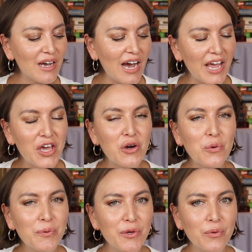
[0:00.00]
I
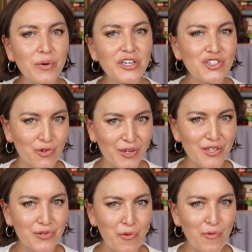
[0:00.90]
hope you enjoyed
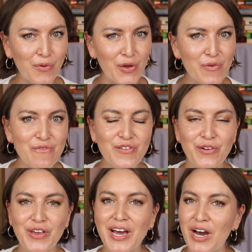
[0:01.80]
this review and
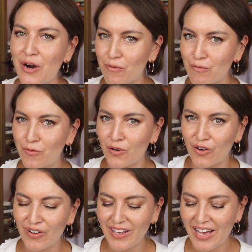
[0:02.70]
found it
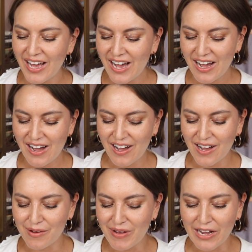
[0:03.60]
helpful.
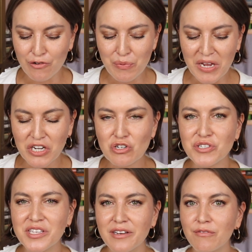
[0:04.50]
I would be
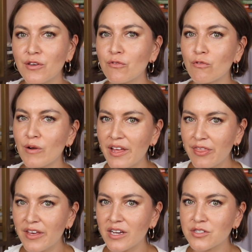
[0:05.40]
interested if you've
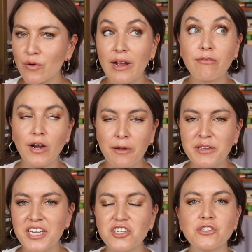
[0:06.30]
read this or have
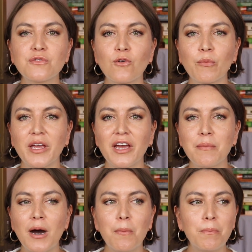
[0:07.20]
recommendations for me
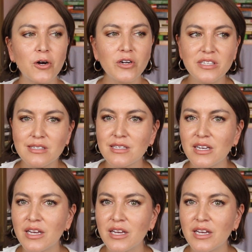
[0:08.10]
about books